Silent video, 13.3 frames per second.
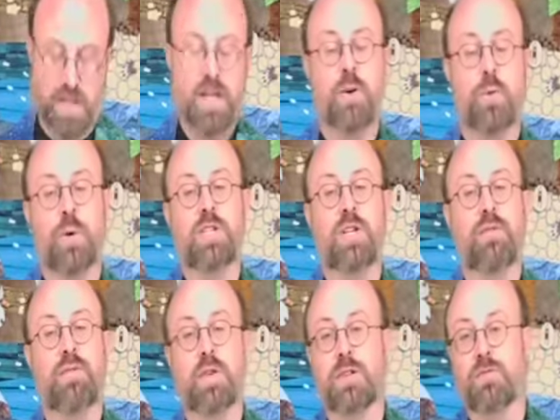When she
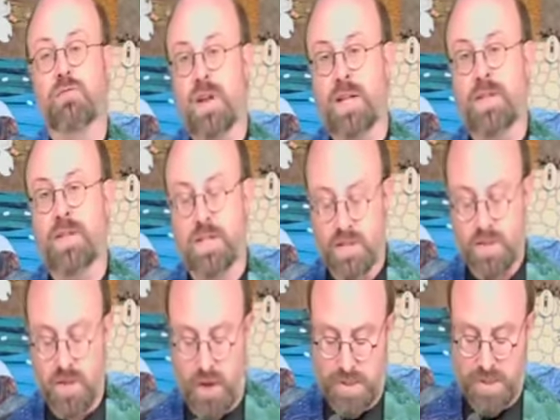first read this,
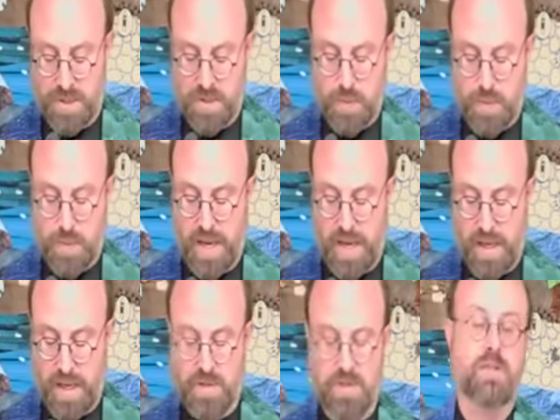Thomas
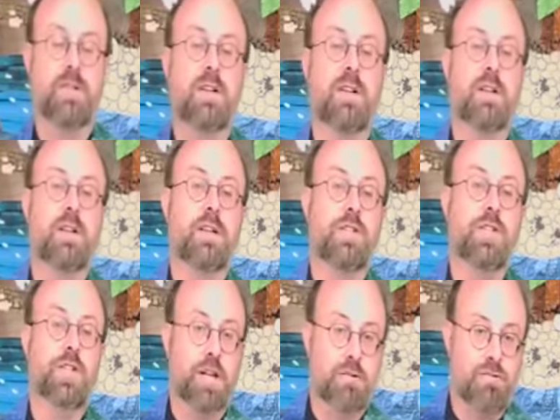explains,
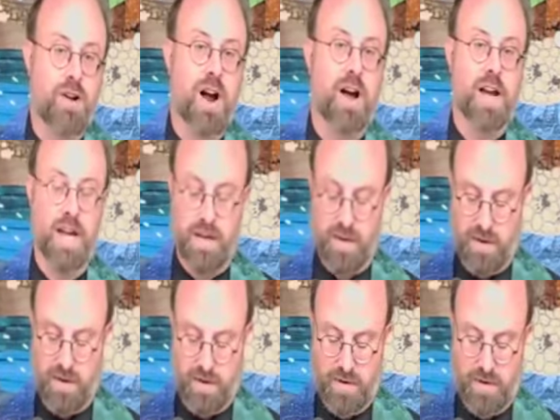she cried.
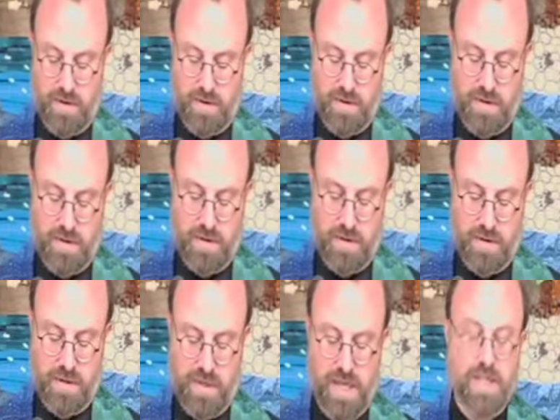
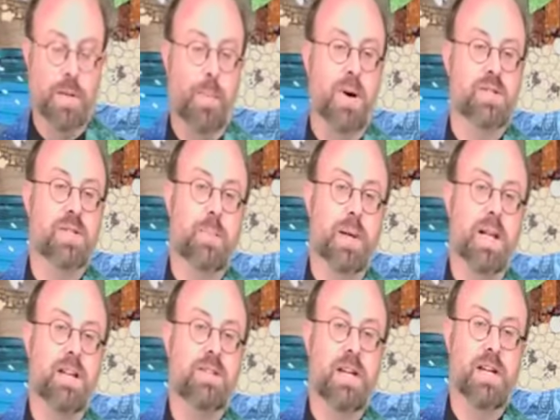The
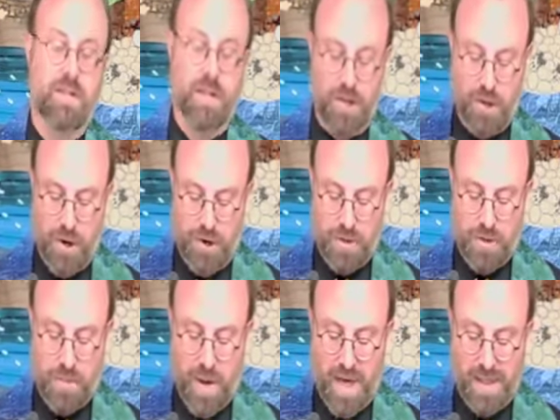possibility that God
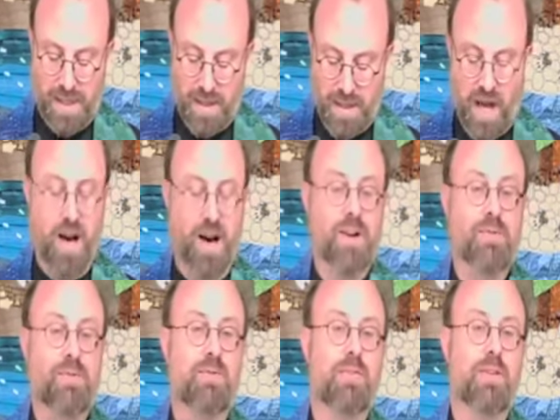might
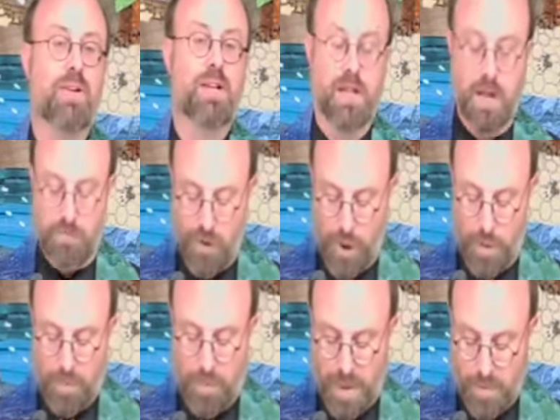laugh,
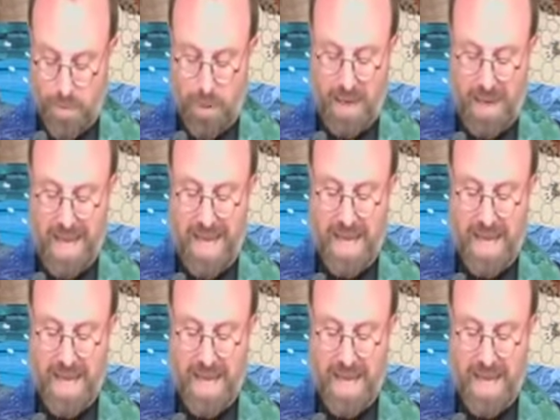romp and play